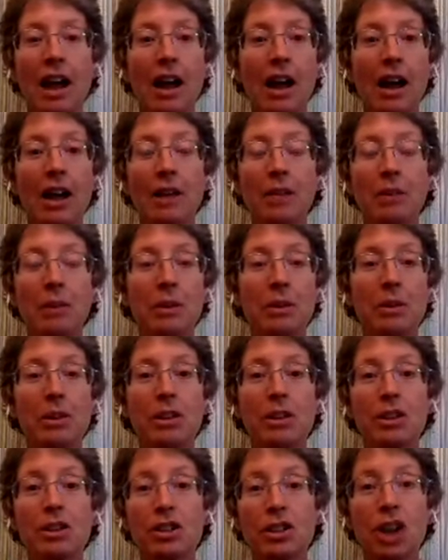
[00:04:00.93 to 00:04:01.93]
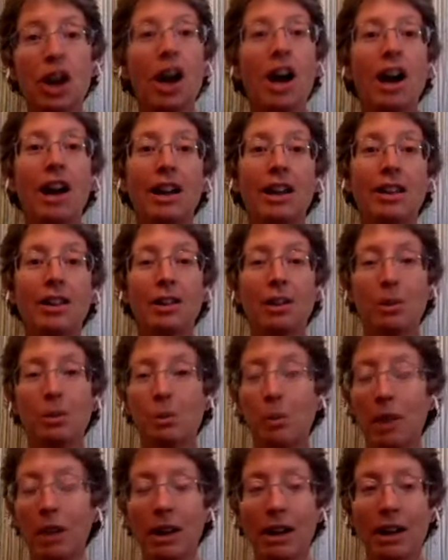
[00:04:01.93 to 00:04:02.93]
and we were in shock you know
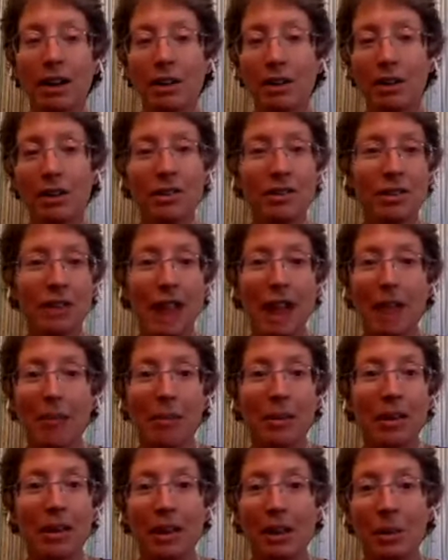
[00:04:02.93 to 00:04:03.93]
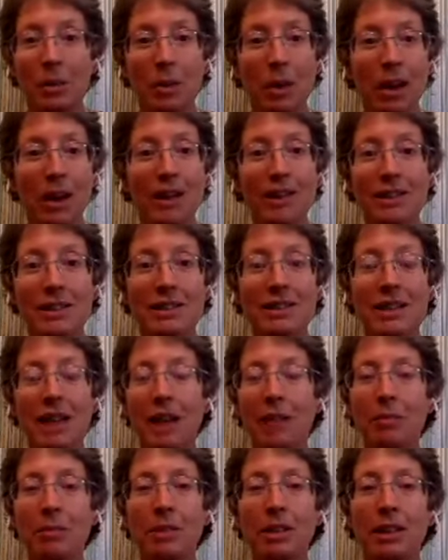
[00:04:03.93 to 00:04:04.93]
what on earth is happening and why is this
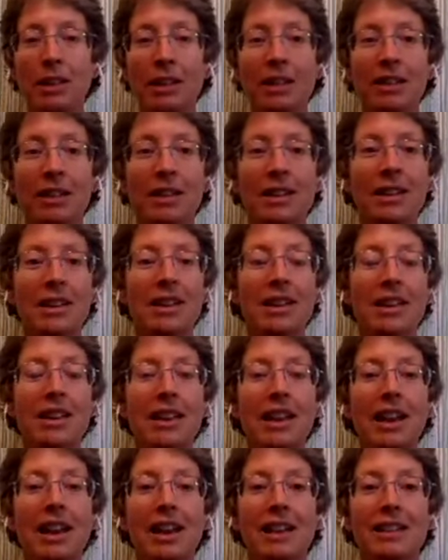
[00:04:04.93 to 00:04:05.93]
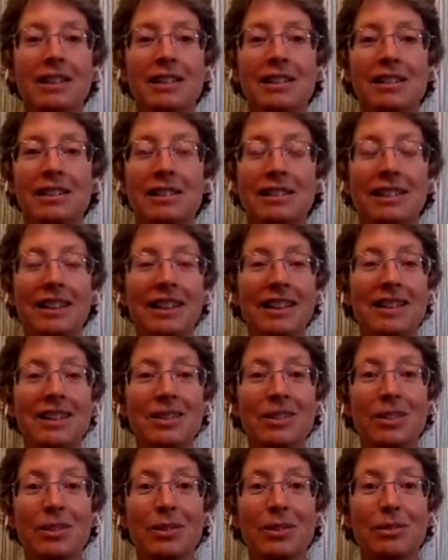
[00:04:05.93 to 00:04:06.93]
happening and and and
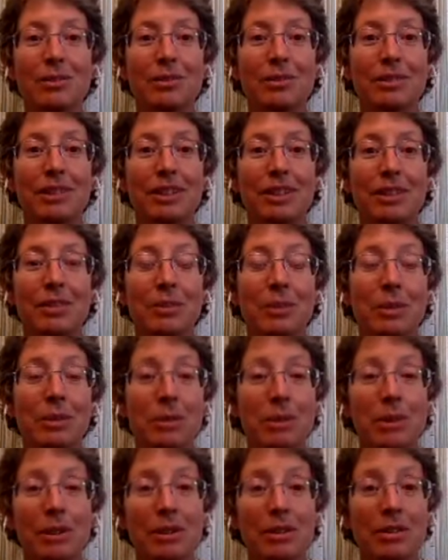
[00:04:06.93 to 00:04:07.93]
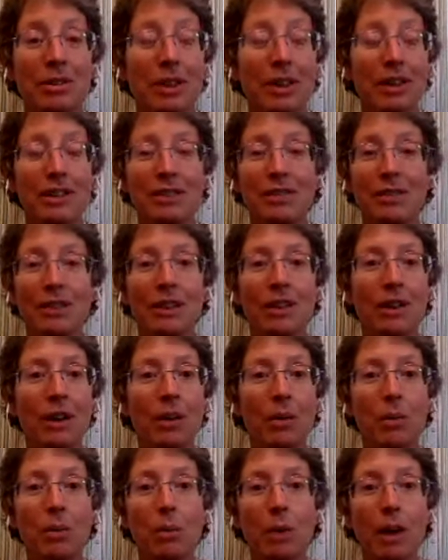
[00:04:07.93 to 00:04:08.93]
so we were trying to figure
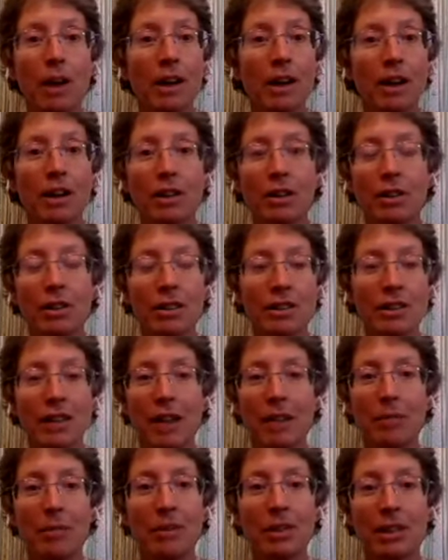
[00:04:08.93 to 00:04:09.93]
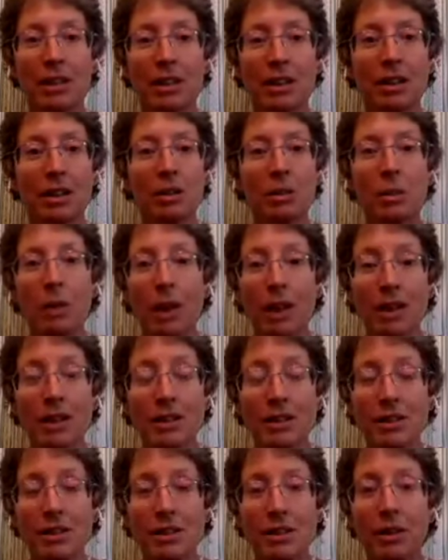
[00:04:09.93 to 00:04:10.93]
out what on earth is happening here and why is
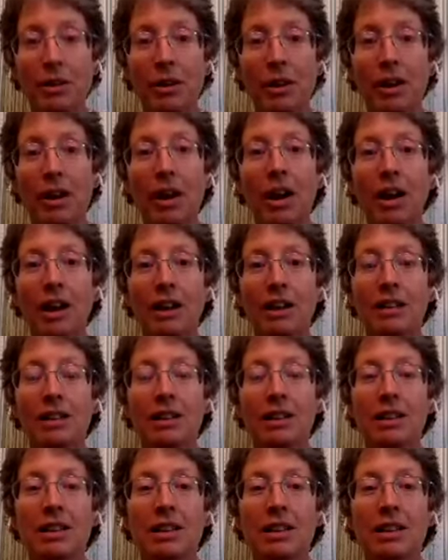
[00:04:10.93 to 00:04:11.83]
this going on